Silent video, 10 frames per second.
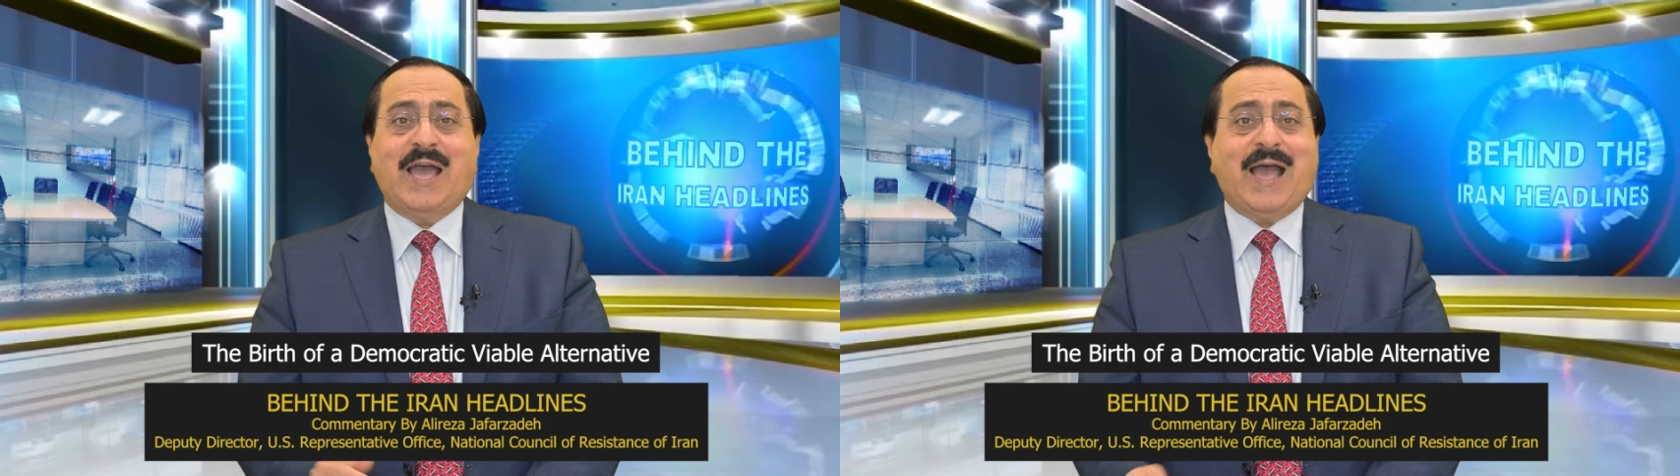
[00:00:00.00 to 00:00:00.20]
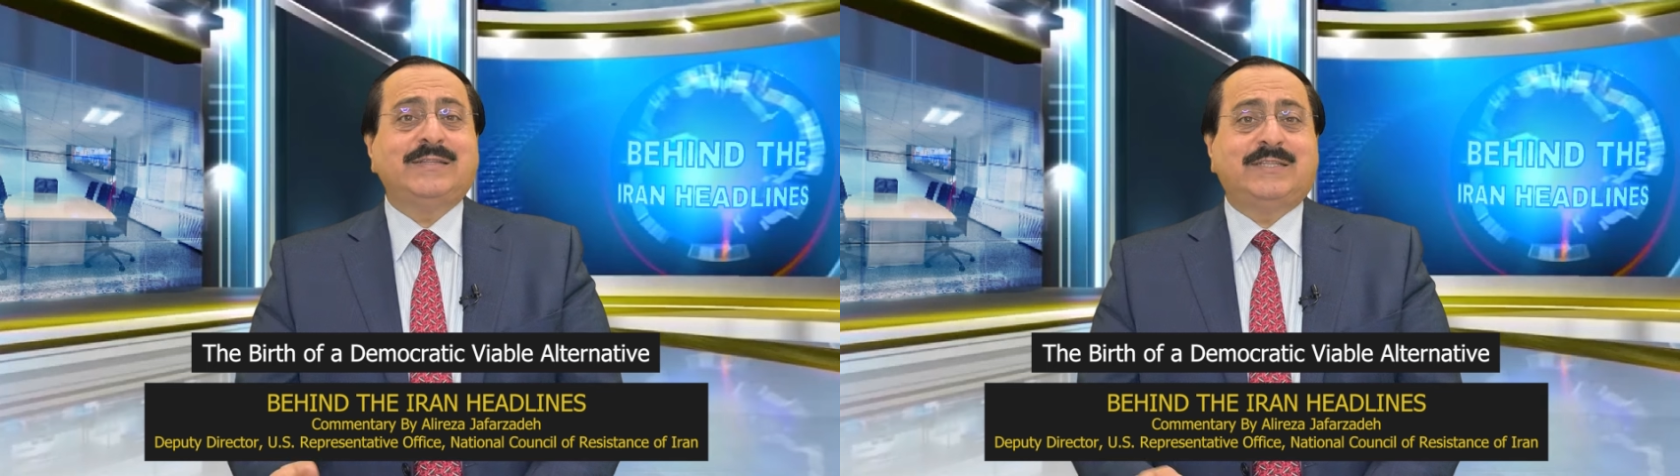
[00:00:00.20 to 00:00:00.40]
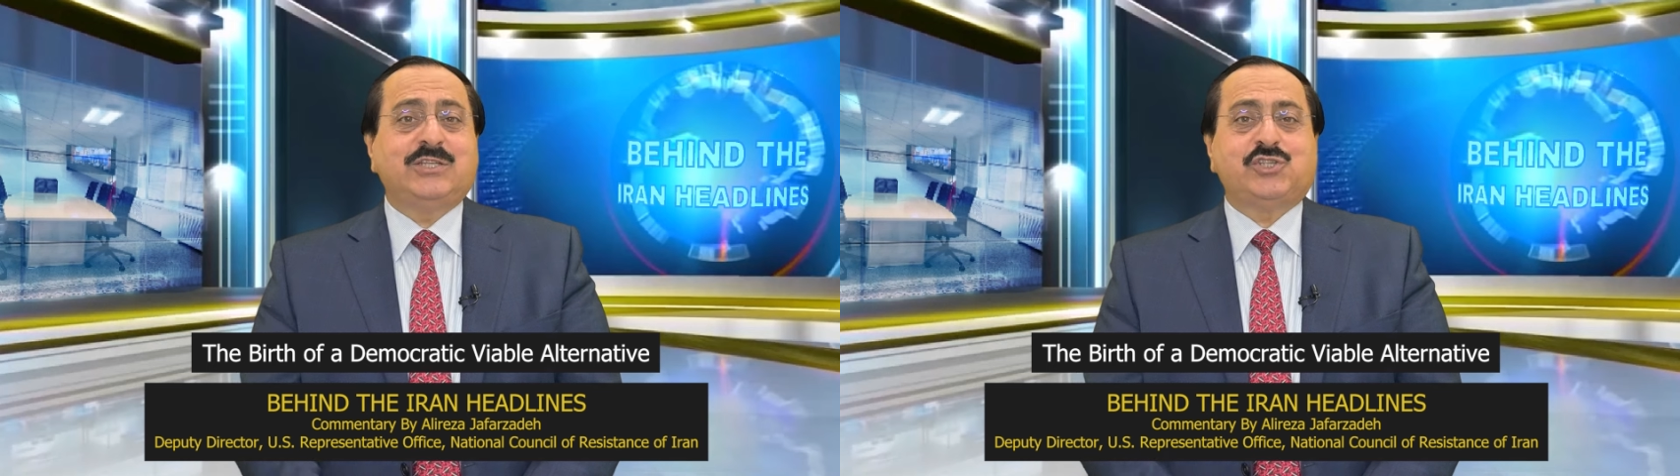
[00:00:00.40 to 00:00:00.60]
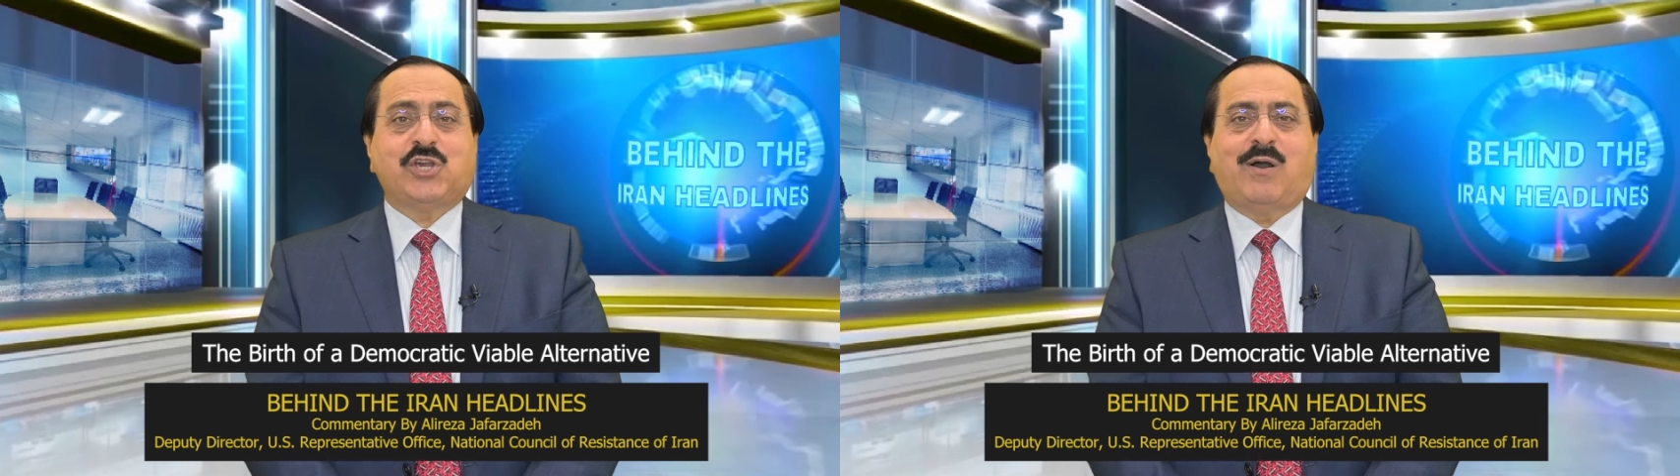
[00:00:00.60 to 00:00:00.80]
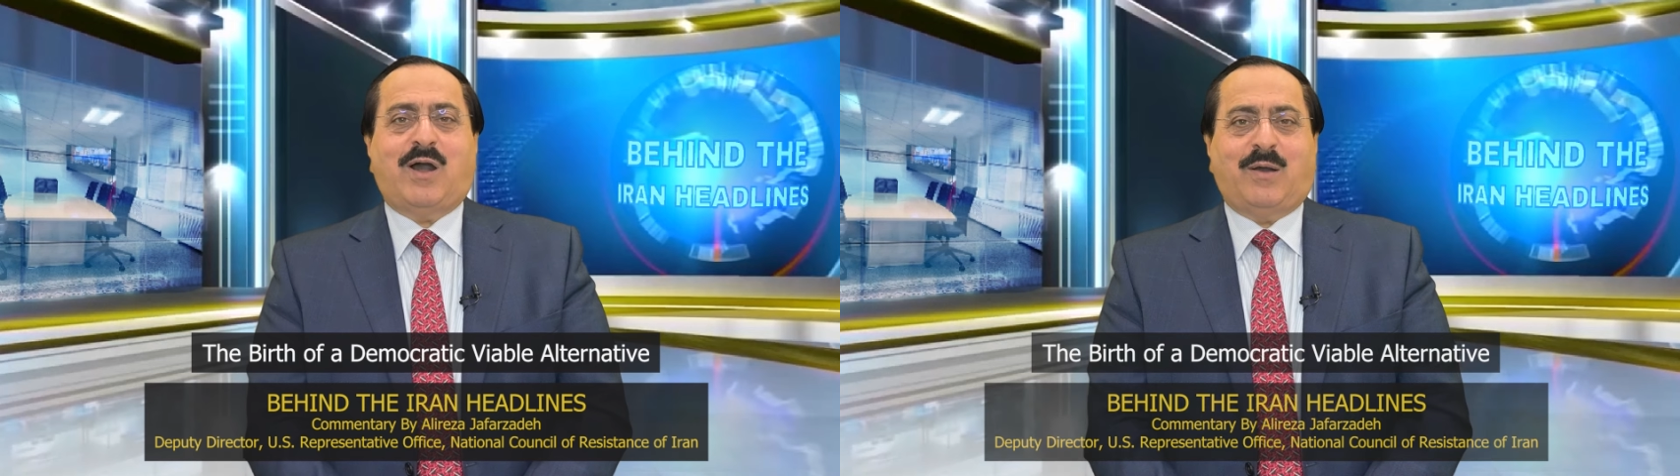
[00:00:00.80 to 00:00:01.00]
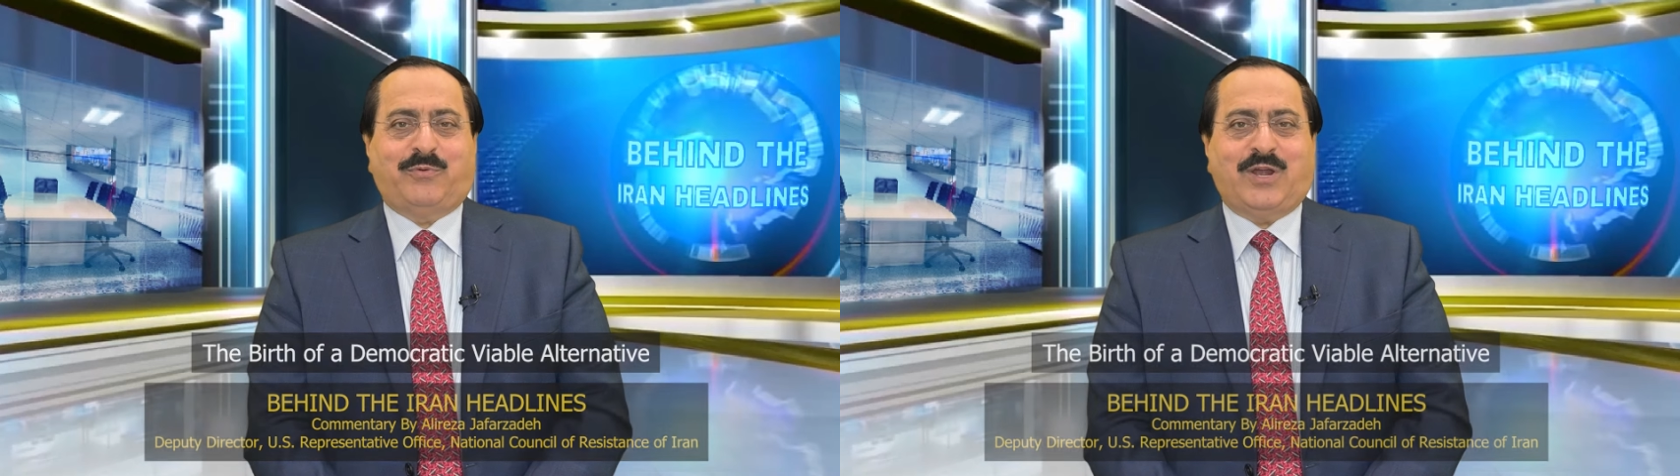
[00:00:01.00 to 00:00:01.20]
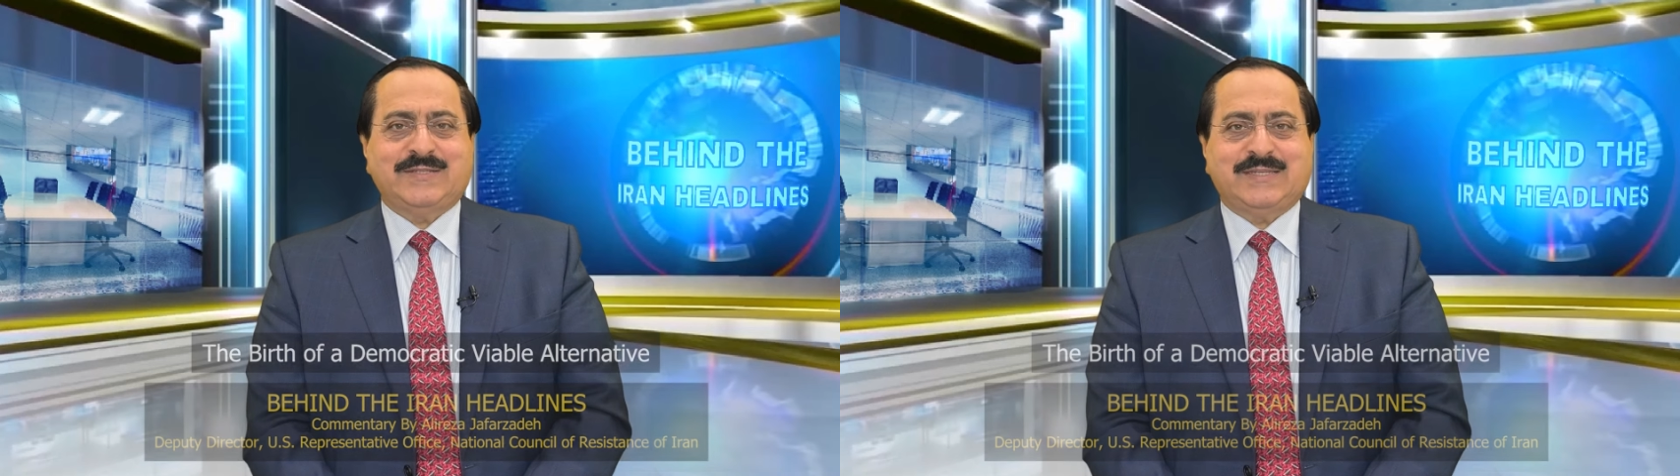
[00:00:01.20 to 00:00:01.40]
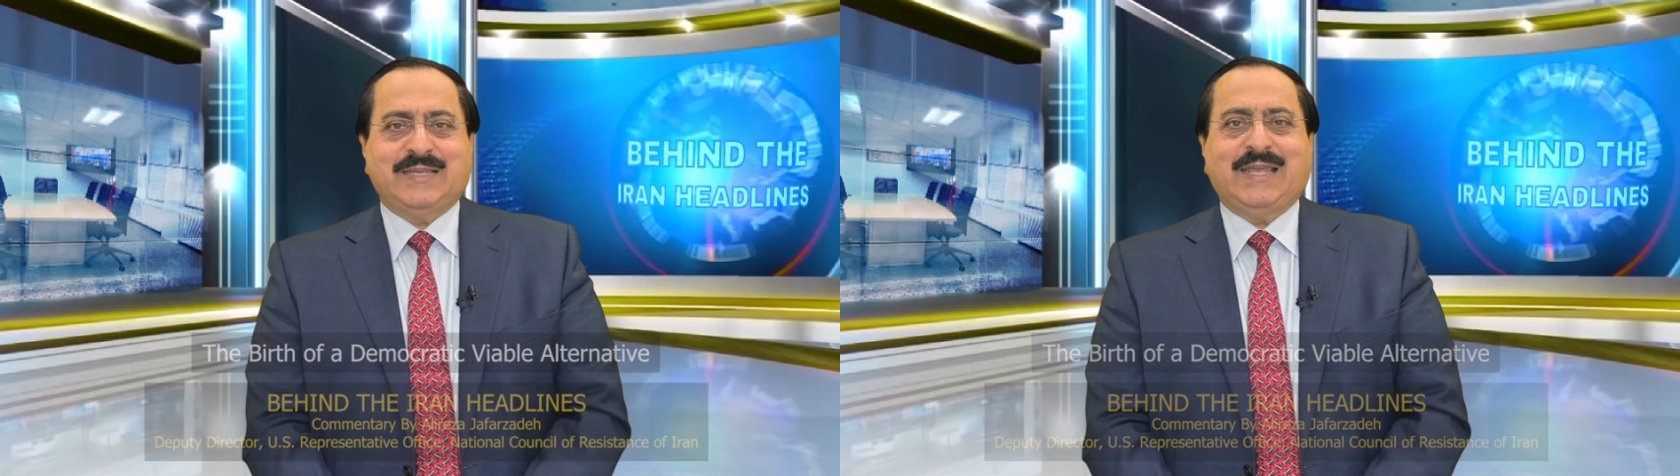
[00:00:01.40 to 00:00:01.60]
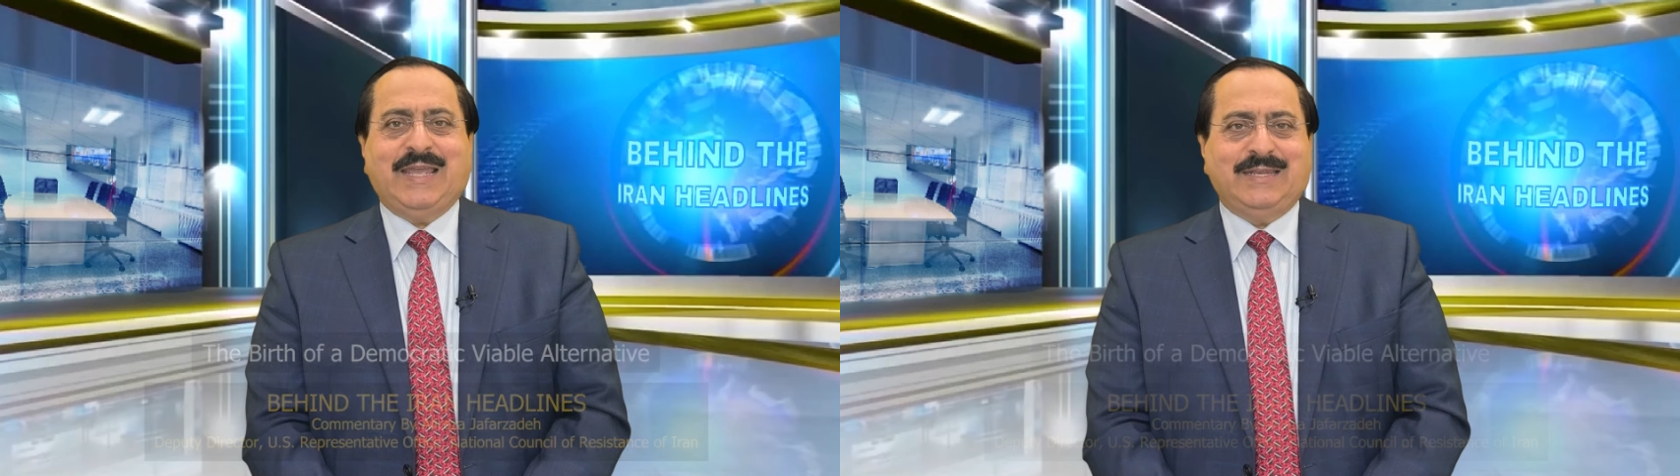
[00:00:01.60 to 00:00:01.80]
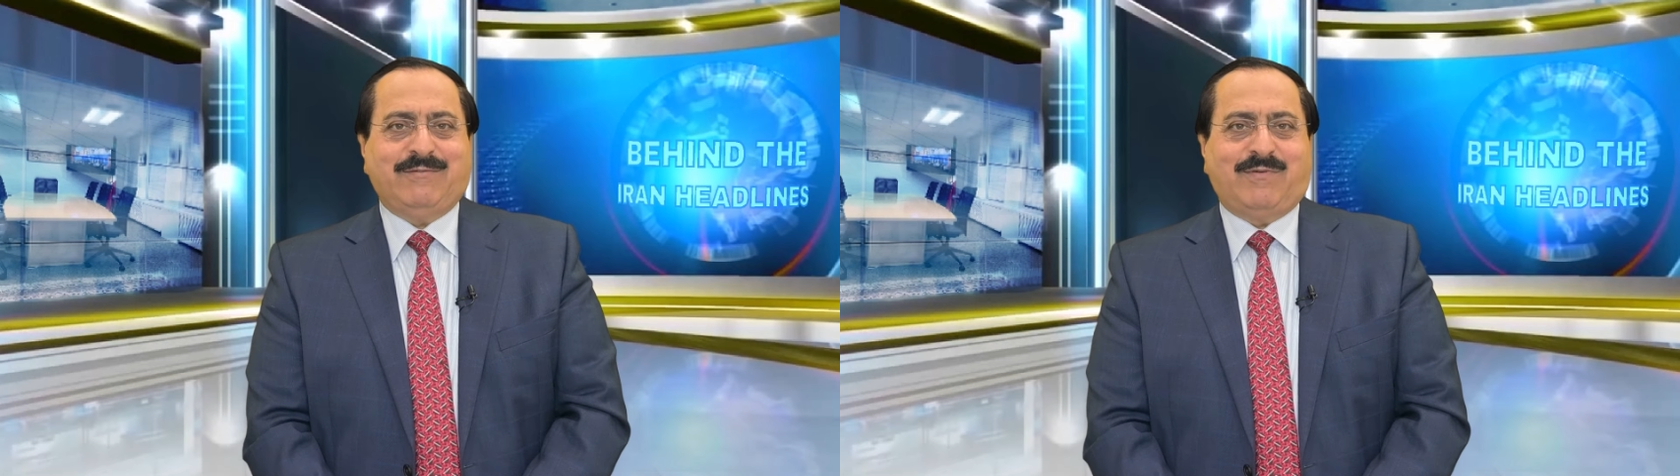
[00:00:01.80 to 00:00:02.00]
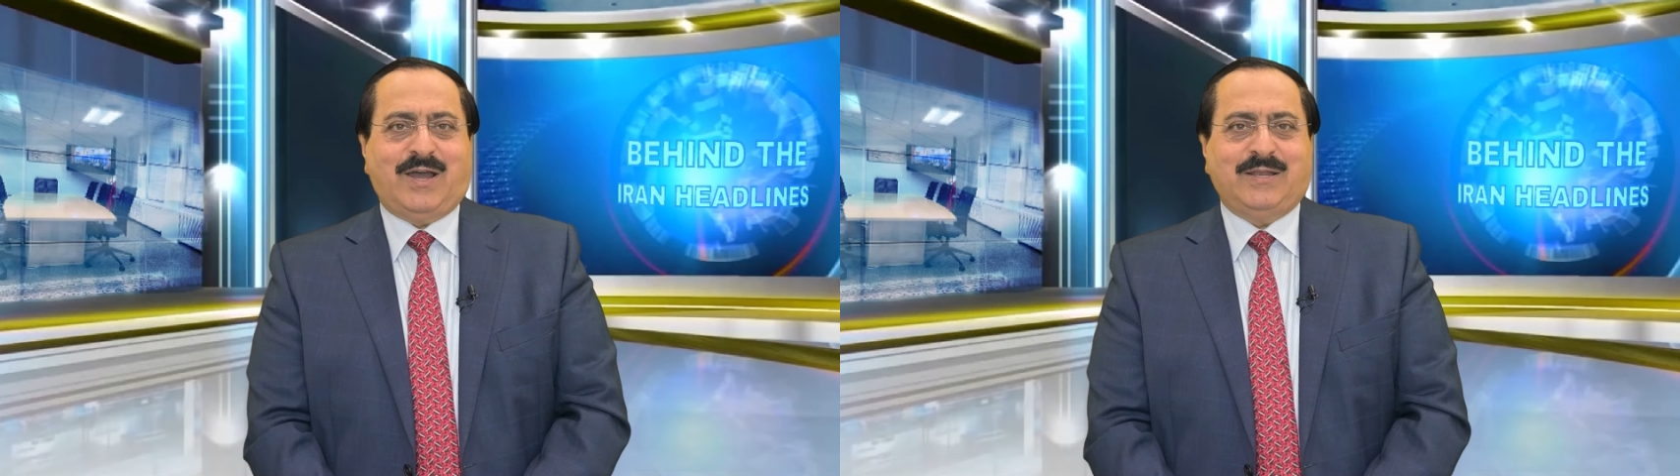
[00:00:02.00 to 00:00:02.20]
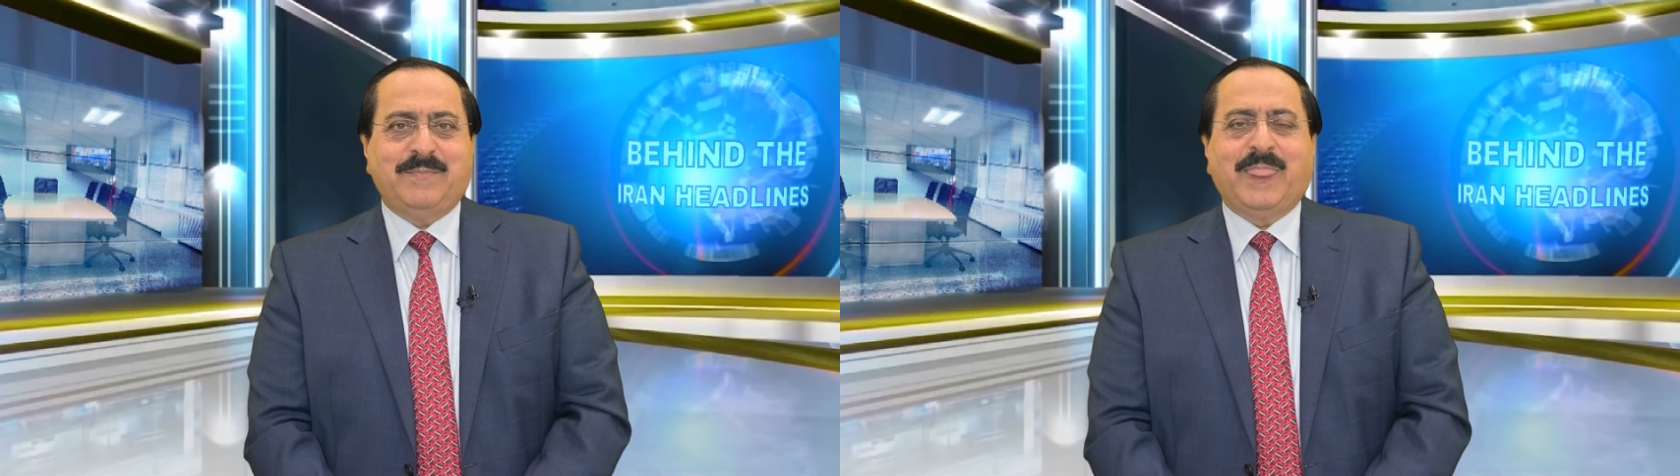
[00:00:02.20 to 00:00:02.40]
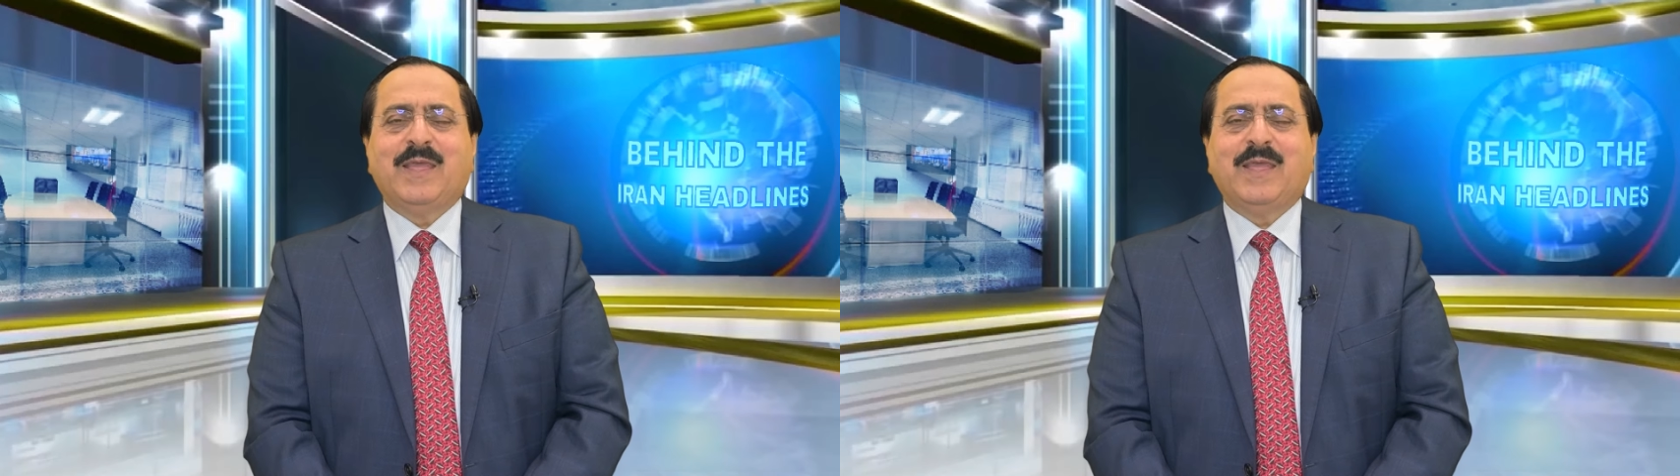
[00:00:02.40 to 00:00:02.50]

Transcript: anti-Shah uprising in Iran